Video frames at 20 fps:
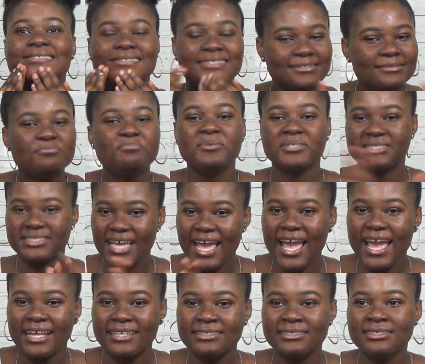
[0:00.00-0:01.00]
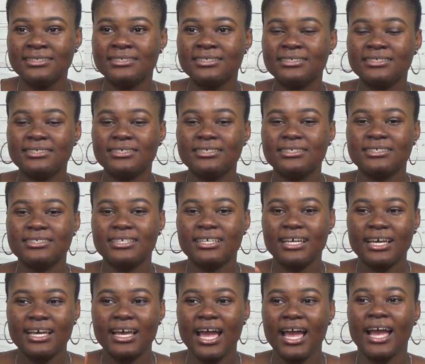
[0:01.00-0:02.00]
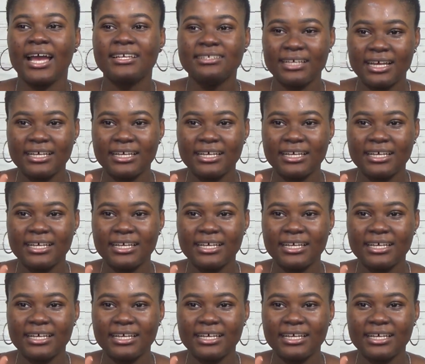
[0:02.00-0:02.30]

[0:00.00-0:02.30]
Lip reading: But then it